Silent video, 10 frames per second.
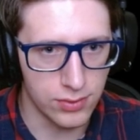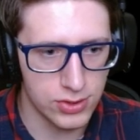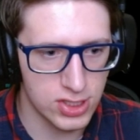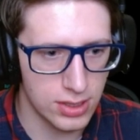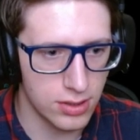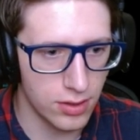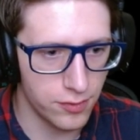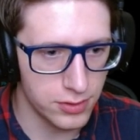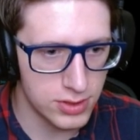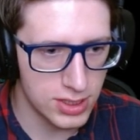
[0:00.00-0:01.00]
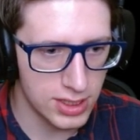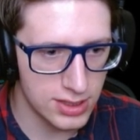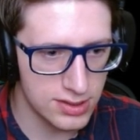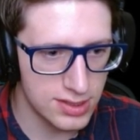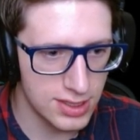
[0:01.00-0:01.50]
We'll set it off with
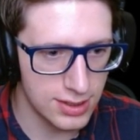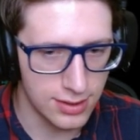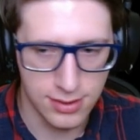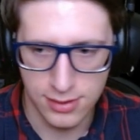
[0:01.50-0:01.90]
TNT.